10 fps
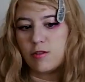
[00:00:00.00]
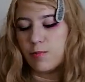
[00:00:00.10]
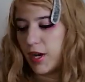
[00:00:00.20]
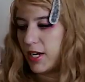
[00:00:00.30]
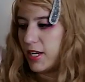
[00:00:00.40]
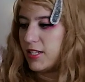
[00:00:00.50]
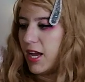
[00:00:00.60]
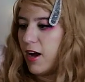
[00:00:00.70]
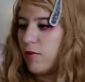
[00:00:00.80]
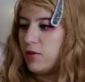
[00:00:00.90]
sprayed it
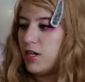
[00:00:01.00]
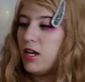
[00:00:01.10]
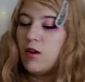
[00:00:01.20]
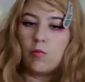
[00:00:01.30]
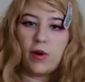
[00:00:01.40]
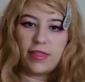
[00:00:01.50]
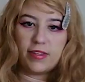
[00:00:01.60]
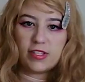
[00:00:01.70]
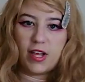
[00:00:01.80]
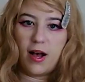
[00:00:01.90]
down with
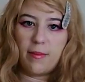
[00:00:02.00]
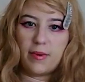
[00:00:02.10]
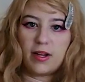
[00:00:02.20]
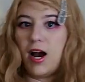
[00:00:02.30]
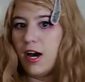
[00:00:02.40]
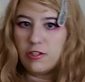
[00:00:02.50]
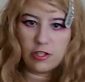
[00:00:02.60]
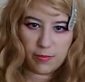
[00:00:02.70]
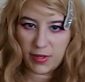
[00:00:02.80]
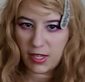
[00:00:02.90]
some got
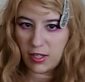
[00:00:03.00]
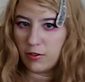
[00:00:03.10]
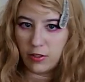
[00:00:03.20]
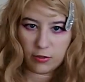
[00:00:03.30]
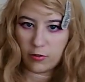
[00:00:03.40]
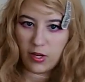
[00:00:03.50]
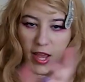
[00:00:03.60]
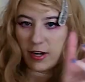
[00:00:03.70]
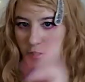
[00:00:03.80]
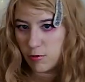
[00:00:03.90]
to be glued
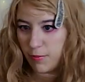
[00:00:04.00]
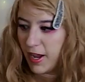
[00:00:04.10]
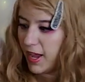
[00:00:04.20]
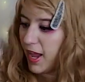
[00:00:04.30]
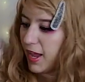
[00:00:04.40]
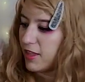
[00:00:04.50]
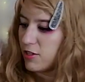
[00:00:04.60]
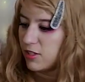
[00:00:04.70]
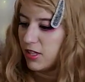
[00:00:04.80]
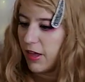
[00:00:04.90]
hairspray, and
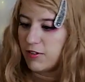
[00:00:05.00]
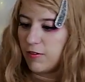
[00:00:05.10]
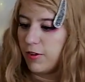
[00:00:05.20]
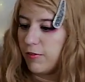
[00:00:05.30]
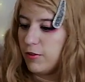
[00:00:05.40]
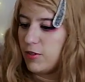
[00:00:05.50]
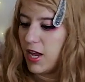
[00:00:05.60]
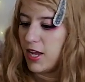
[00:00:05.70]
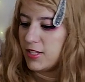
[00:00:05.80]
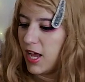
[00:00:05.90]
then just left it for a few
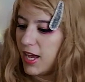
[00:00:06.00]
days.